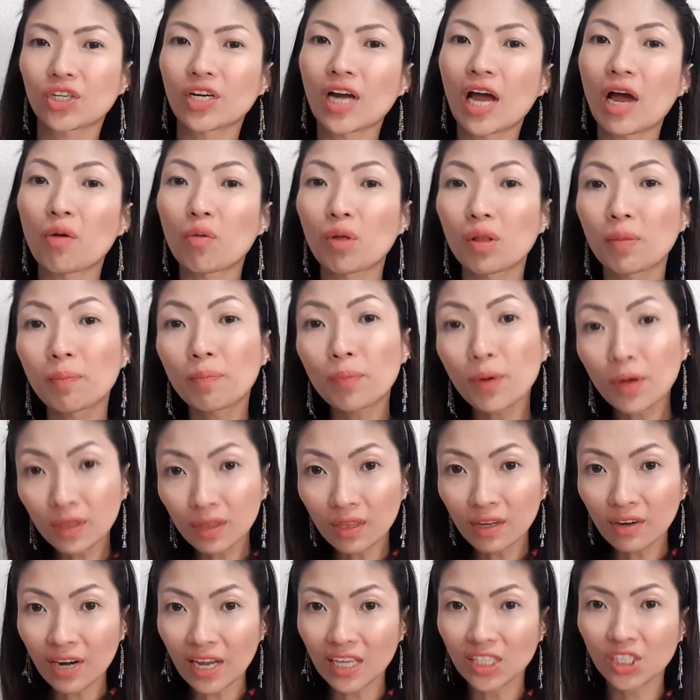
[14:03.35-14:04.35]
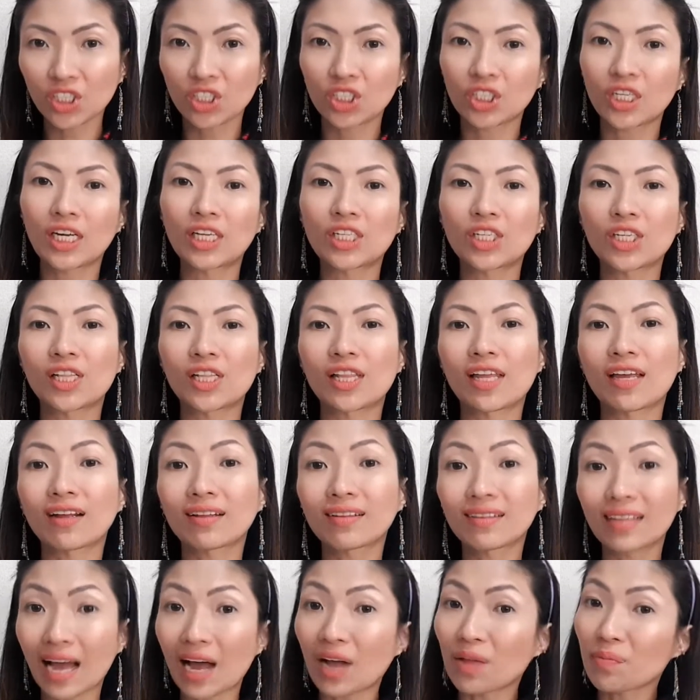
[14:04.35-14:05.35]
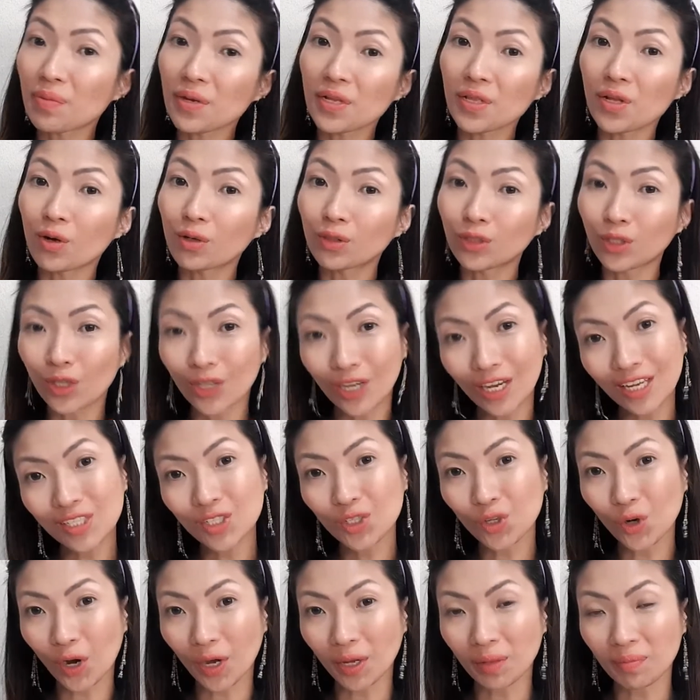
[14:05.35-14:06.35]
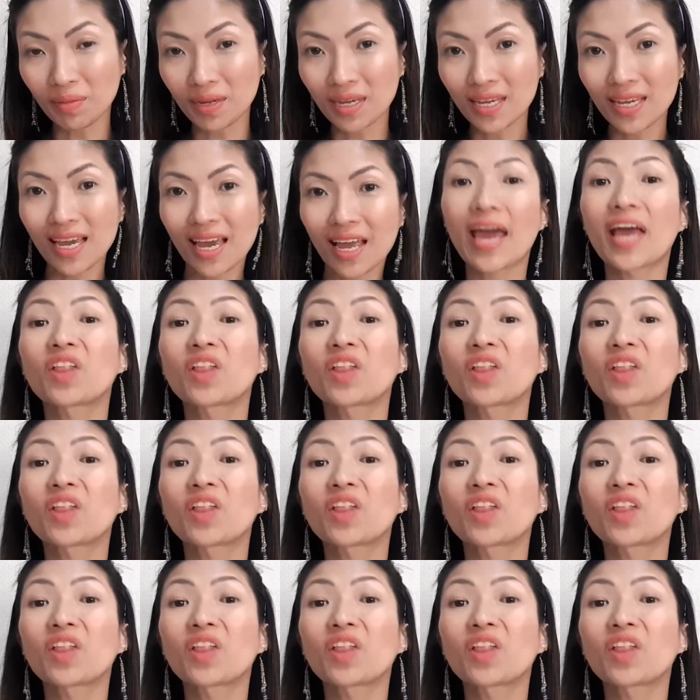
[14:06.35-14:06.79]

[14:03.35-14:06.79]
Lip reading: I will put the registration link down below so you can join me